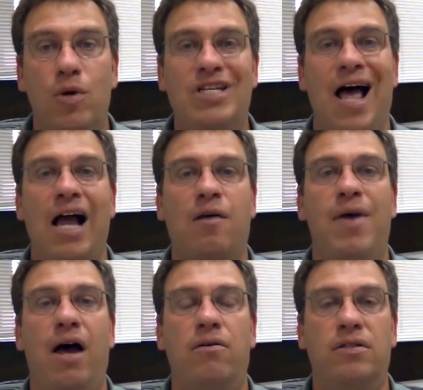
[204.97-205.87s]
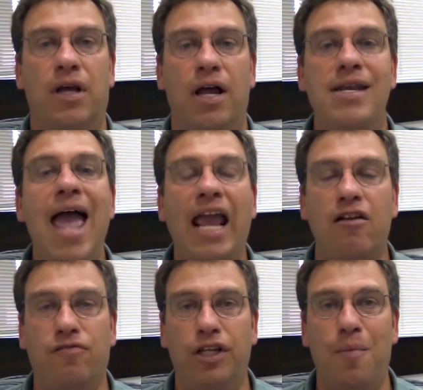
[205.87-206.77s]
we talk about
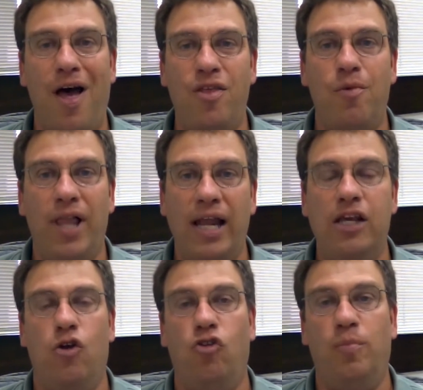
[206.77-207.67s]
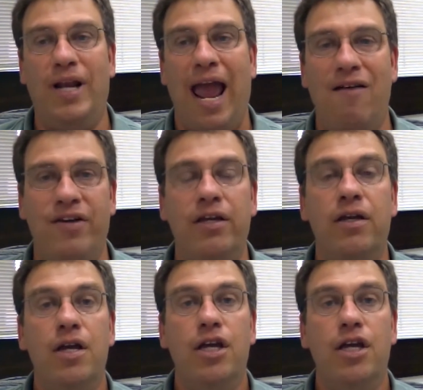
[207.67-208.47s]
negatively about the millennials, but having,